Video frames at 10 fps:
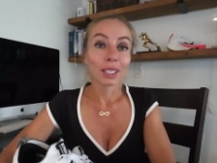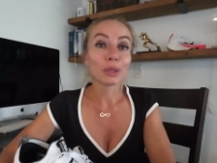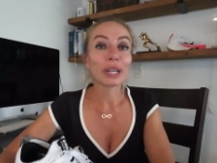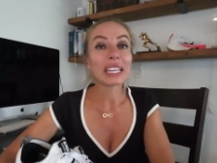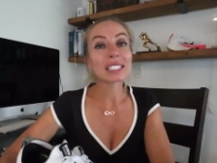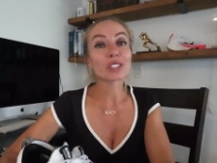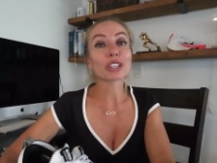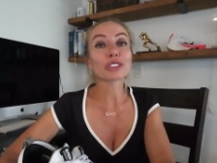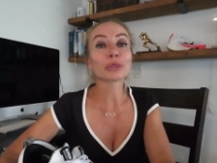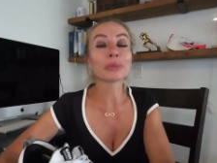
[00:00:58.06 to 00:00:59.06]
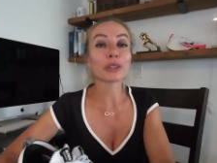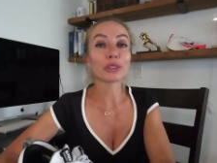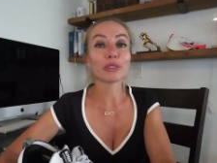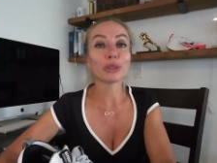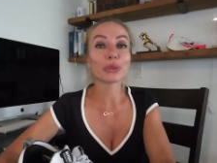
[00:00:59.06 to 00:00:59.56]
The way I structure my
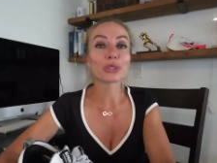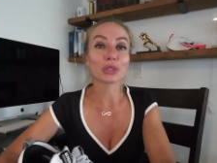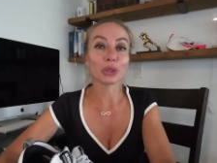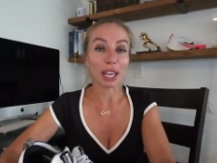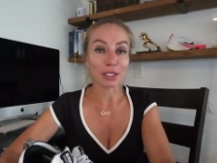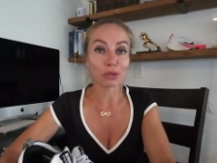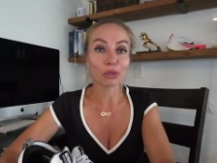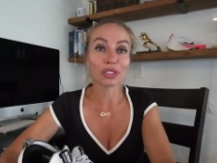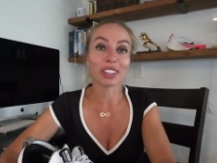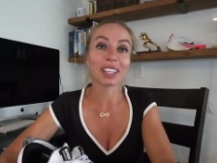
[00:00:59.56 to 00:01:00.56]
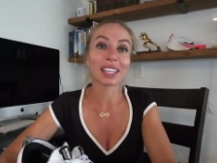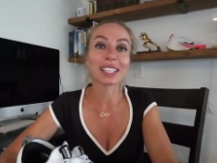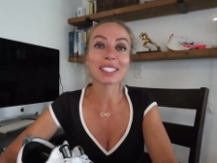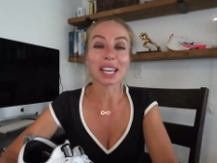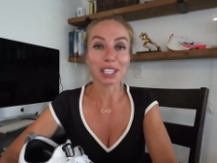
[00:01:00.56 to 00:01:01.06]
reviews, as you'll see,
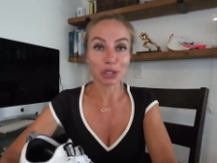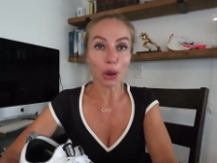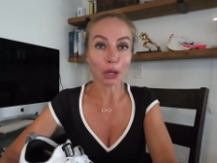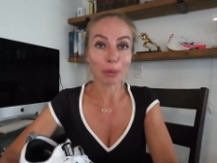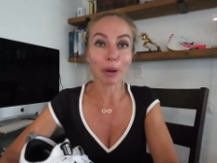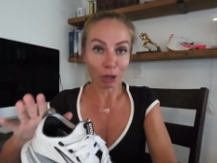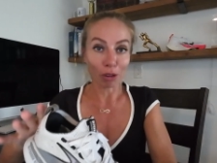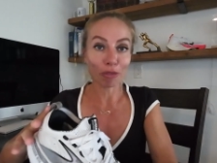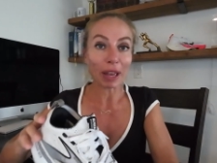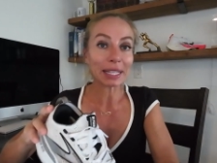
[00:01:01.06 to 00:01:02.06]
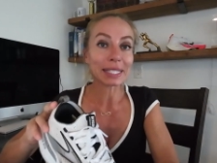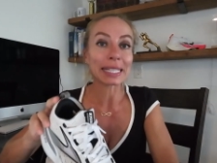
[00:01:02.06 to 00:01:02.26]
is I talk about all facts